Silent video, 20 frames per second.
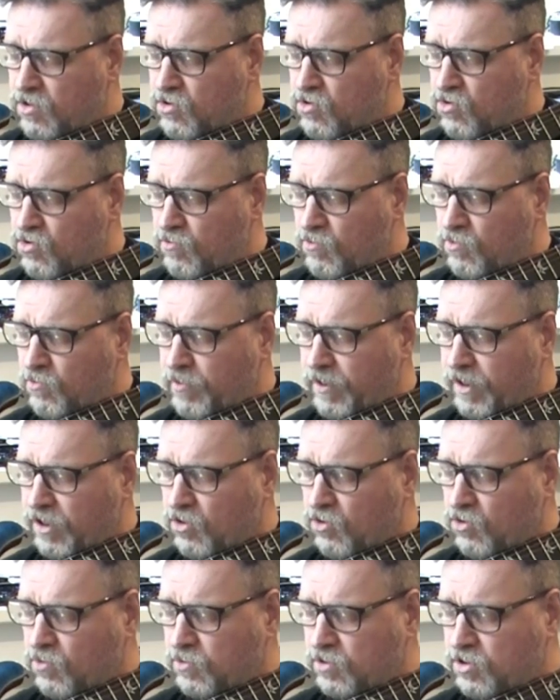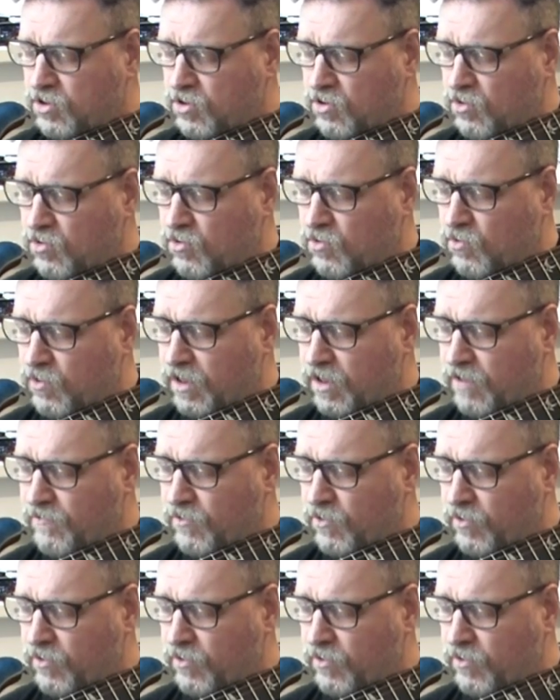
normal pickups or whatever,